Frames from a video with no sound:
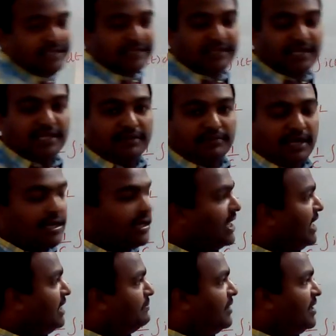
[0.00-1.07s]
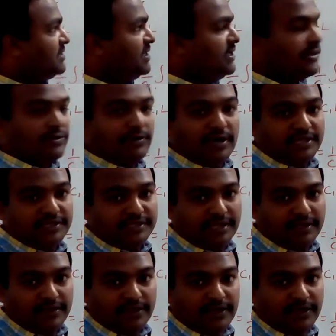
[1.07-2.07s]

is nothing but line passing through origin,